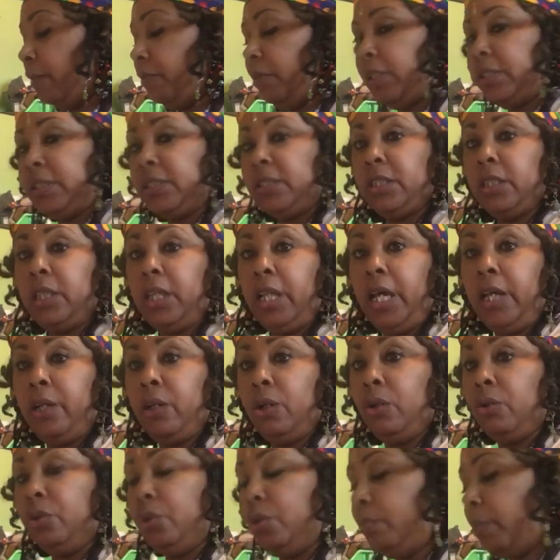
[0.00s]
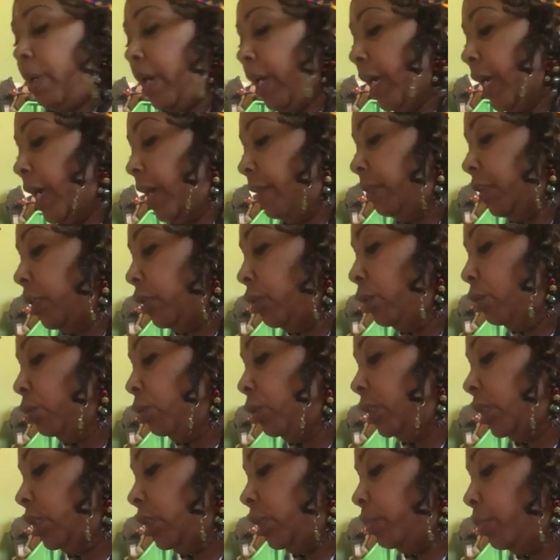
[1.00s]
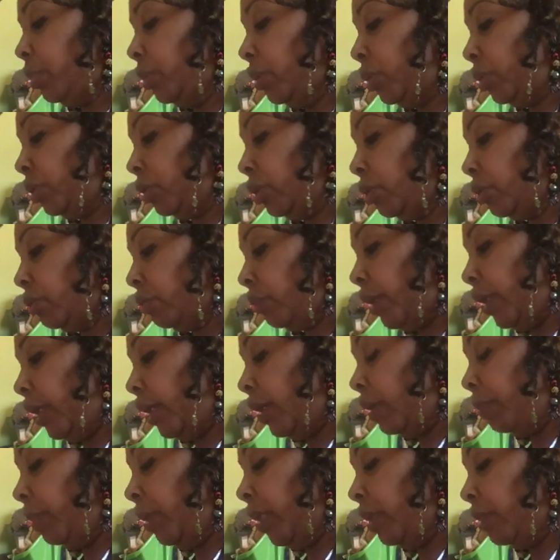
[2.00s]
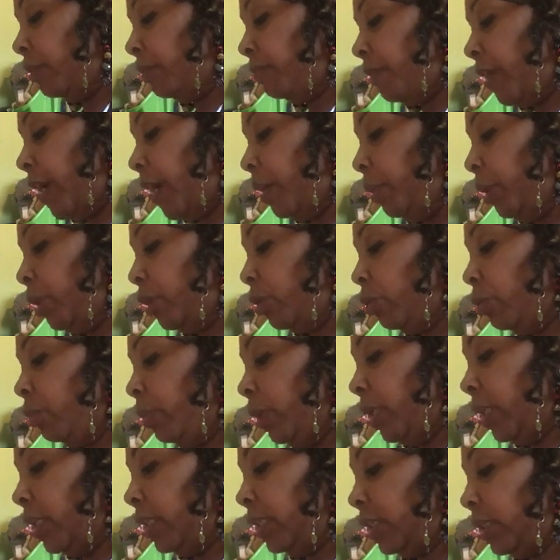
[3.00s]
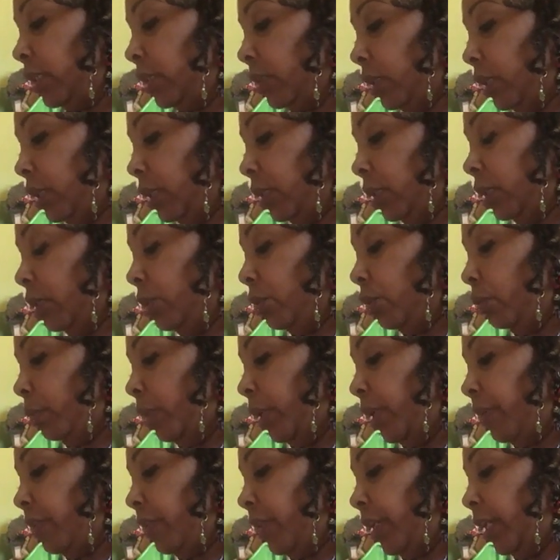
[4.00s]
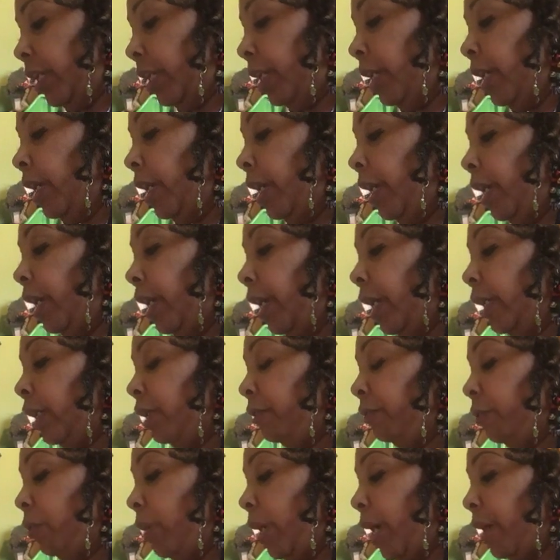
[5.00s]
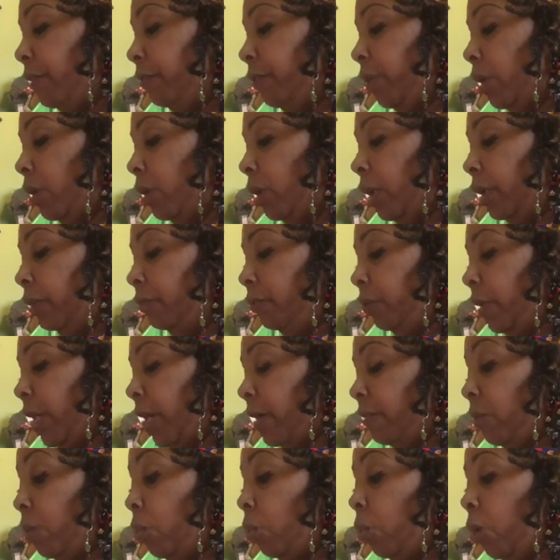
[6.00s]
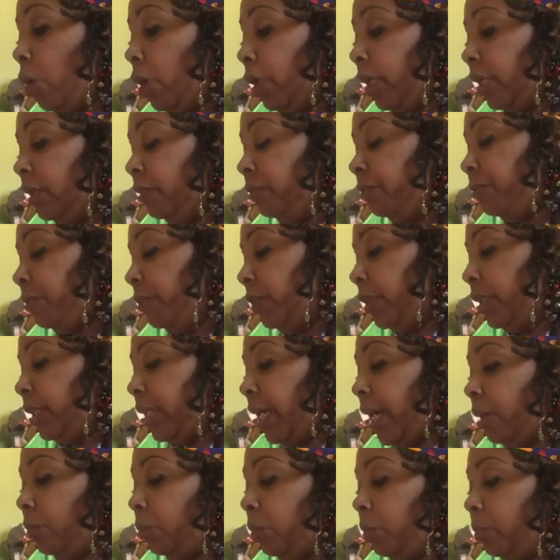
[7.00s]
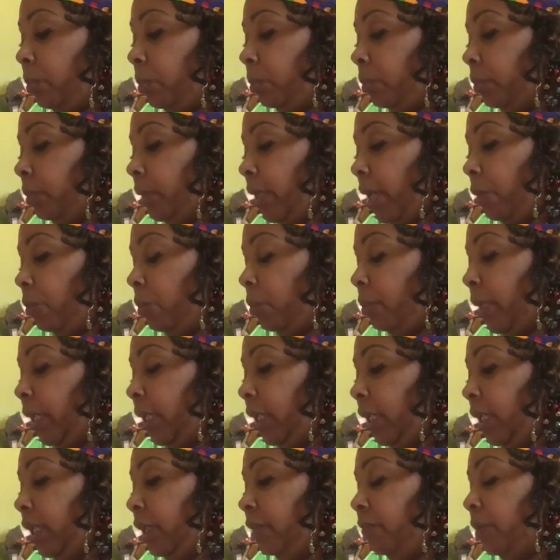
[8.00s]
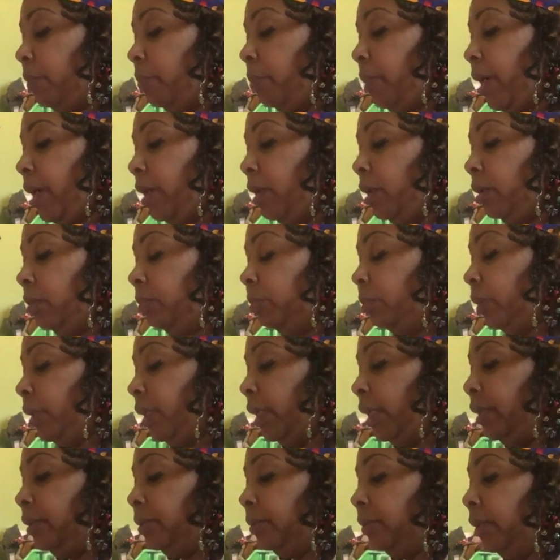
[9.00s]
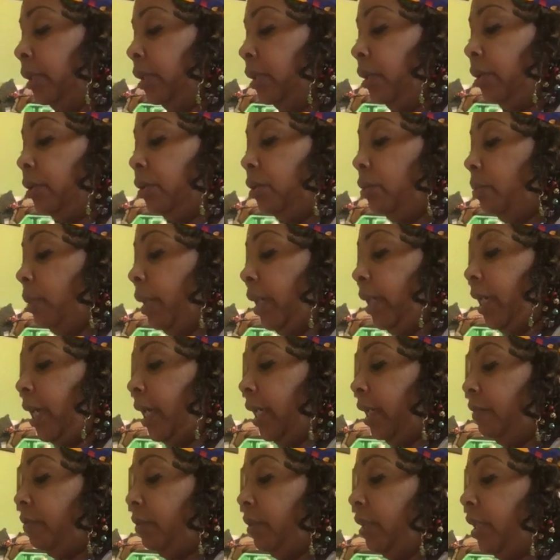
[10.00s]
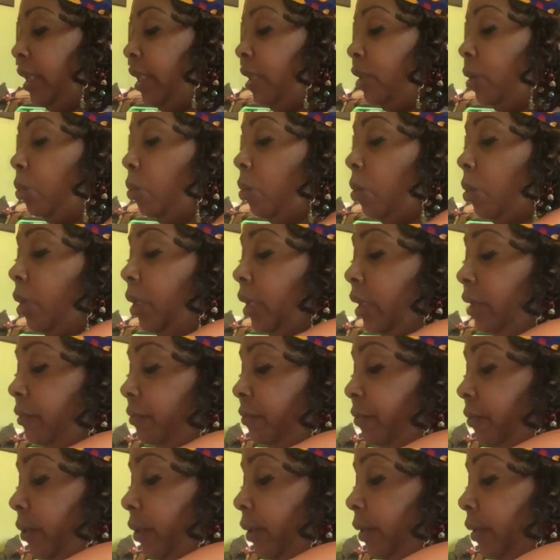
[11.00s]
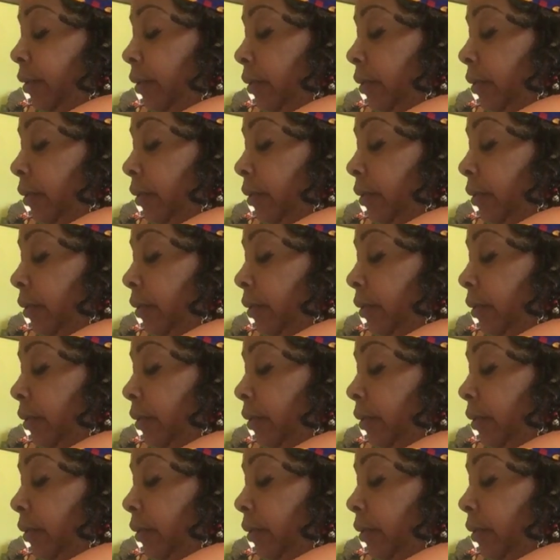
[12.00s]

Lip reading: your stiletto, you might have to use it to push the the fabric through, because it's a little bit thick. And if you have a walking foot, that would make it even better, but you may not even need the walking foot.